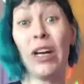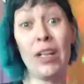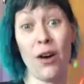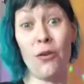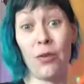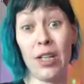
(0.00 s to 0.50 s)

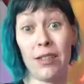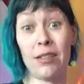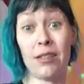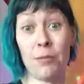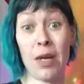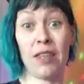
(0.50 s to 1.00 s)
know needs
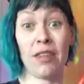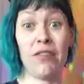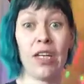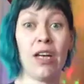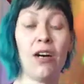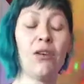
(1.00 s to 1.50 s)
to make the
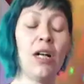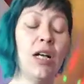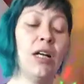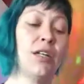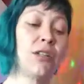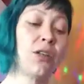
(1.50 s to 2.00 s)
video.
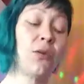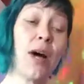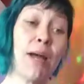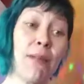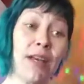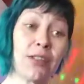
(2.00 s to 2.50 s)
So
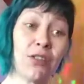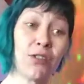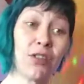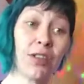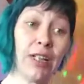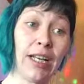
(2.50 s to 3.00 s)
I
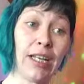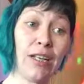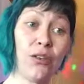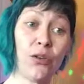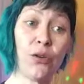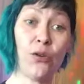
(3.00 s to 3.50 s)
messaged the
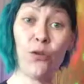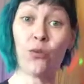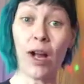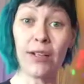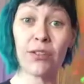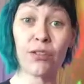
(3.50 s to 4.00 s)
lady who
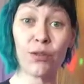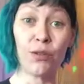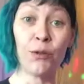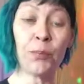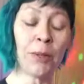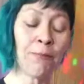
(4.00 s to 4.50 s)
runs the
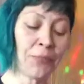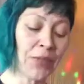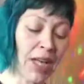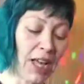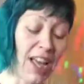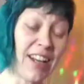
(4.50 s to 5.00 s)
group
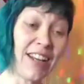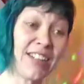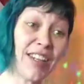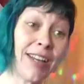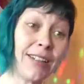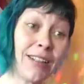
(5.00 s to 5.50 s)
and I
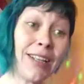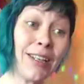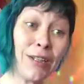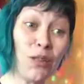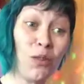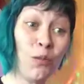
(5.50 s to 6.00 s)
said,
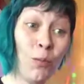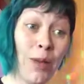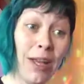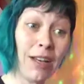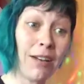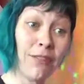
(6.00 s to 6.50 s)
can you
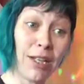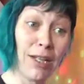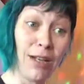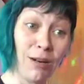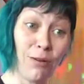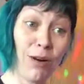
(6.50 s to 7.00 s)
make a
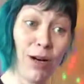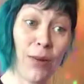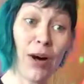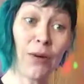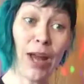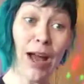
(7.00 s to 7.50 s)
video
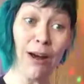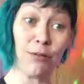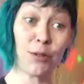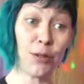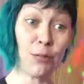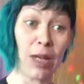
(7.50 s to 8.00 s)
about how
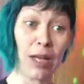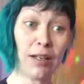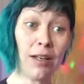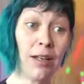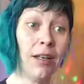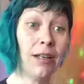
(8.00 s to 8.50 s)
to
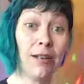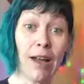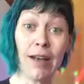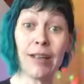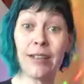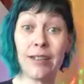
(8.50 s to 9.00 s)
make
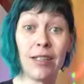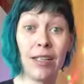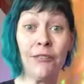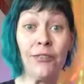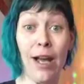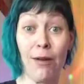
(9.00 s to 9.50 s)
nut and
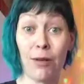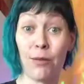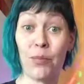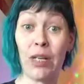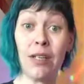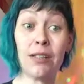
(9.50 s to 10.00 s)
seed flour?
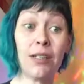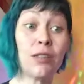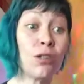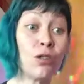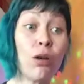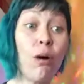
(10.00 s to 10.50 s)
Because
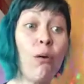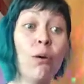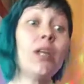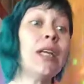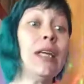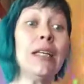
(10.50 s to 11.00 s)
it's
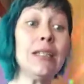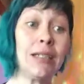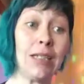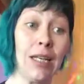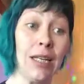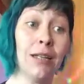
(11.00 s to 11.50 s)
so
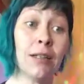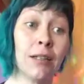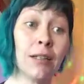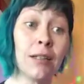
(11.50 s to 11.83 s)
easy,